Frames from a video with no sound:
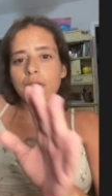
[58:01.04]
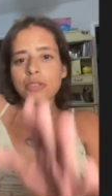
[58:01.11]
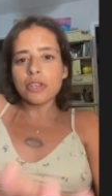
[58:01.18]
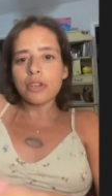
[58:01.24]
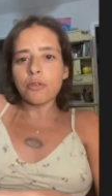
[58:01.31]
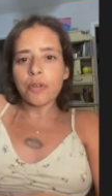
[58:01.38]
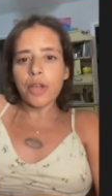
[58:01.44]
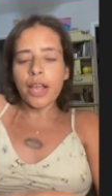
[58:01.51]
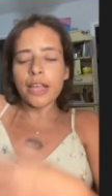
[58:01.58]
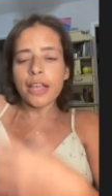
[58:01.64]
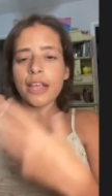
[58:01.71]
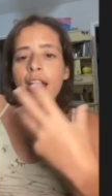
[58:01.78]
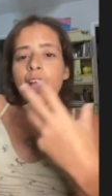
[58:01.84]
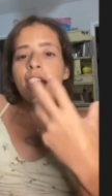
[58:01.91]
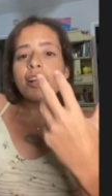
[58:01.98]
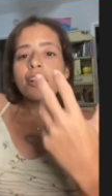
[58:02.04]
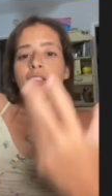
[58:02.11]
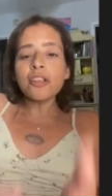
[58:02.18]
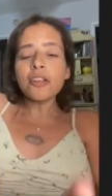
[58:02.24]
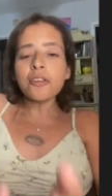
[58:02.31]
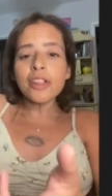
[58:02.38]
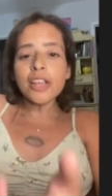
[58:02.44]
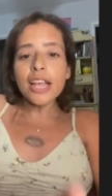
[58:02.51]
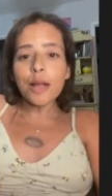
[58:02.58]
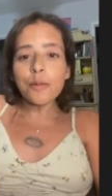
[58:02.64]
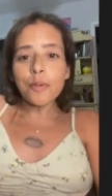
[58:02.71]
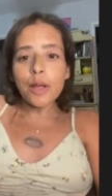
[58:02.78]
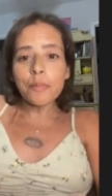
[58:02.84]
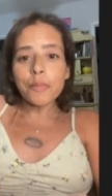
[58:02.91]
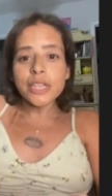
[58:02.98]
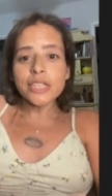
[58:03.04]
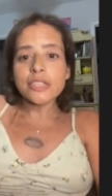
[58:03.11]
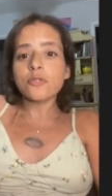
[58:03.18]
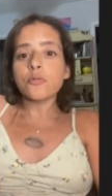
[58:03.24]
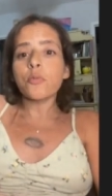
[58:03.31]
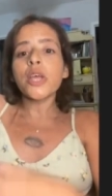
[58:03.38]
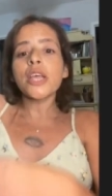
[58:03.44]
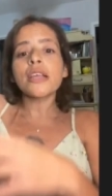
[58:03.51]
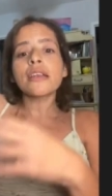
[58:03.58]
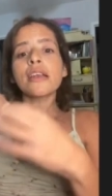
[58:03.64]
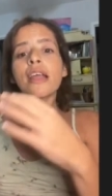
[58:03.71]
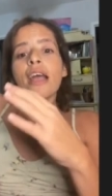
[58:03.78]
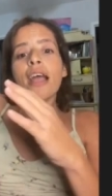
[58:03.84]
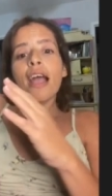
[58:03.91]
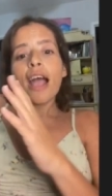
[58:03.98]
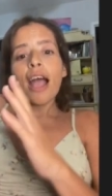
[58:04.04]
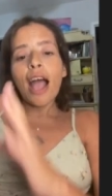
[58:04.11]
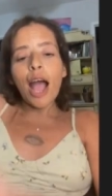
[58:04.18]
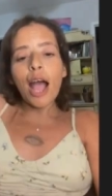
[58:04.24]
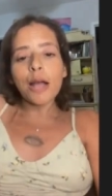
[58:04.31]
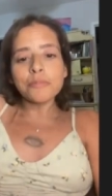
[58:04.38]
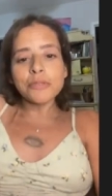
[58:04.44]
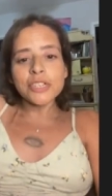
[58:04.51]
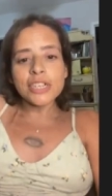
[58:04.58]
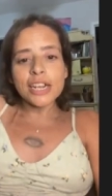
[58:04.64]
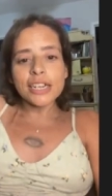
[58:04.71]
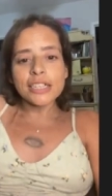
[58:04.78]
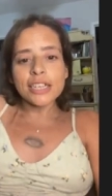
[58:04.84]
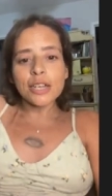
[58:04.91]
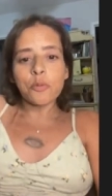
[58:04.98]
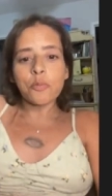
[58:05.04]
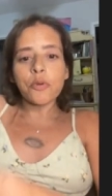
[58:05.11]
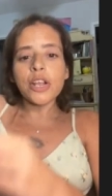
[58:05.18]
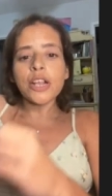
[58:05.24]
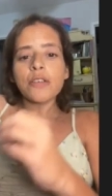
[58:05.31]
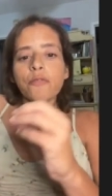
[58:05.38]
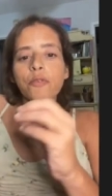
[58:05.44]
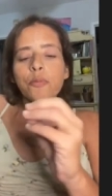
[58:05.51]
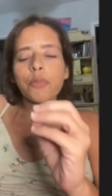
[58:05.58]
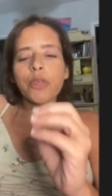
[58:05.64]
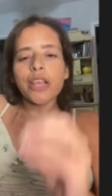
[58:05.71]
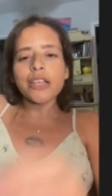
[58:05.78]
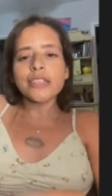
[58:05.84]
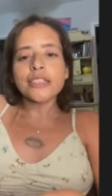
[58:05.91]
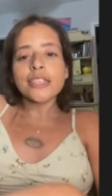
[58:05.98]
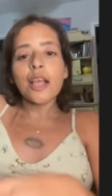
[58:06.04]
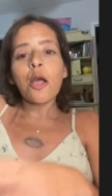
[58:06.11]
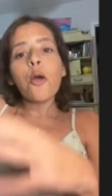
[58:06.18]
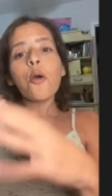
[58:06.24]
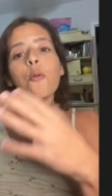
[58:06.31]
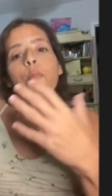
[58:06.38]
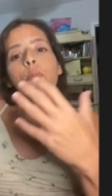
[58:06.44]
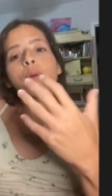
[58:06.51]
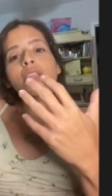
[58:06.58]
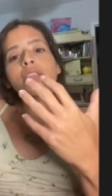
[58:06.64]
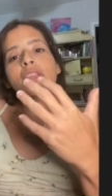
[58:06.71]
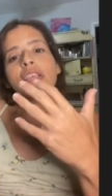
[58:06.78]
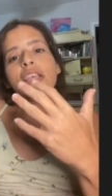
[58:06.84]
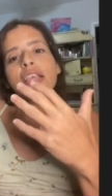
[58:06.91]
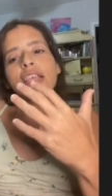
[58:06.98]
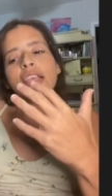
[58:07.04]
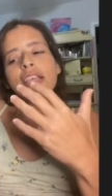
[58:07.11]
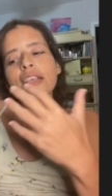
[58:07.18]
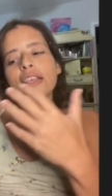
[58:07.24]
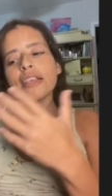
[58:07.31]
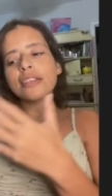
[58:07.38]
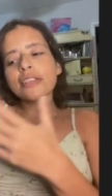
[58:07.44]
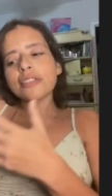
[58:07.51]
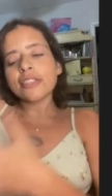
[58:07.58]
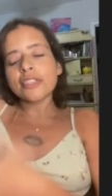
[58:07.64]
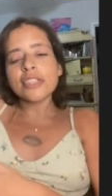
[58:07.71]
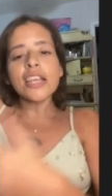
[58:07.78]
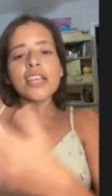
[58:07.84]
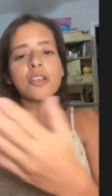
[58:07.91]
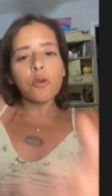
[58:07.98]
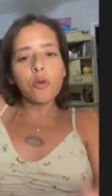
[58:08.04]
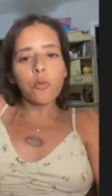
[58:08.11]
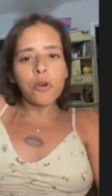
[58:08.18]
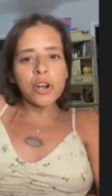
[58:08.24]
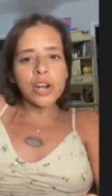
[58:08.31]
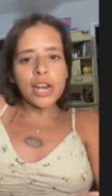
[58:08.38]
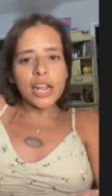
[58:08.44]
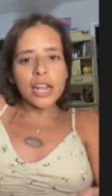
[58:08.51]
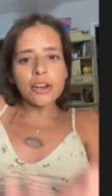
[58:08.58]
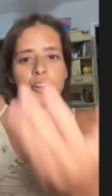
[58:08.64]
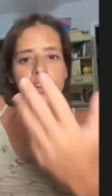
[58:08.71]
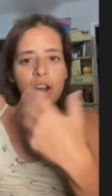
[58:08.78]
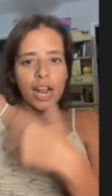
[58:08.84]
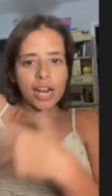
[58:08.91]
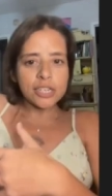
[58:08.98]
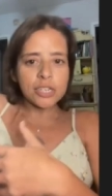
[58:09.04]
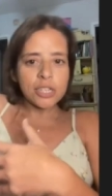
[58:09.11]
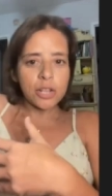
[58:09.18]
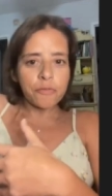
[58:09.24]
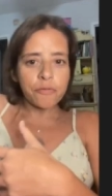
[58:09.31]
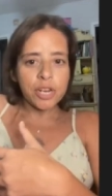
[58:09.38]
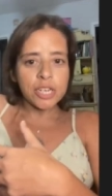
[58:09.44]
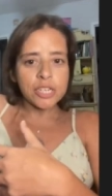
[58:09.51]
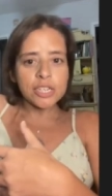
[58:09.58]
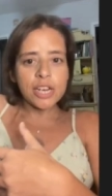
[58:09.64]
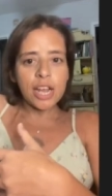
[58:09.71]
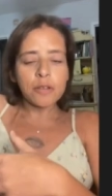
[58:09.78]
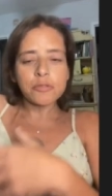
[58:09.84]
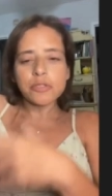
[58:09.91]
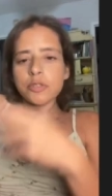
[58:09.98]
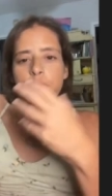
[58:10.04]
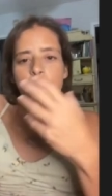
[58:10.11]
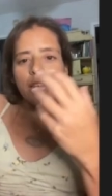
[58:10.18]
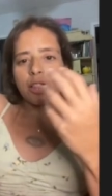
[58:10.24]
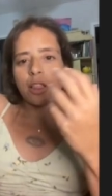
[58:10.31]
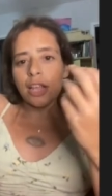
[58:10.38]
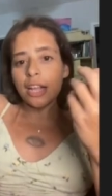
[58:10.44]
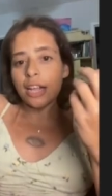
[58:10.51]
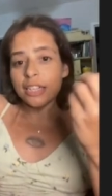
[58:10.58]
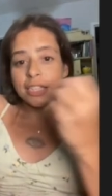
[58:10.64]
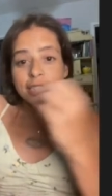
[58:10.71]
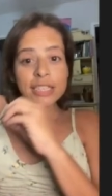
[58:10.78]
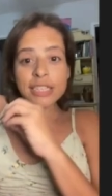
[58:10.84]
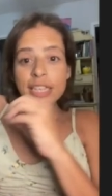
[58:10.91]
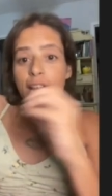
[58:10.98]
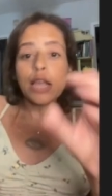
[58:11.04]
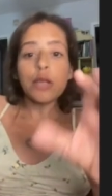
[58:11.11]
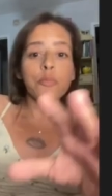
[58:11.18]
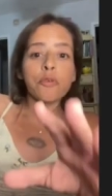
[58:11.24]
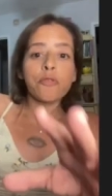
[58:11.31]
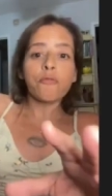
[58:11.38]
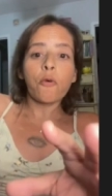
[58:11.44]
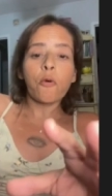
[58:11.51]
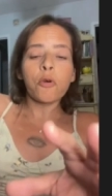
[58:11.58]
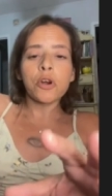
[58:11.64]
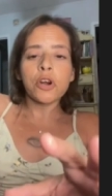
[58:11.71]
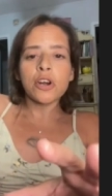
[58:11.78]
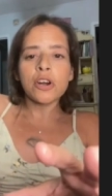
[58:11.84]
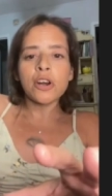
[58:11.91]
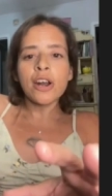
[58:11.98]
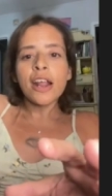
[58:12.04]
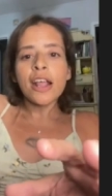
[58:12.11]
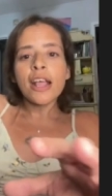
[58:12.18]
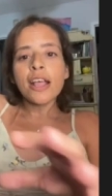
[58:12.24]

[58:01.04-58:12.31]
I was like, okay, clearly I'm not meant to win. I'm just going to take a break from this. But the state coordinator actually reached out to me like a day before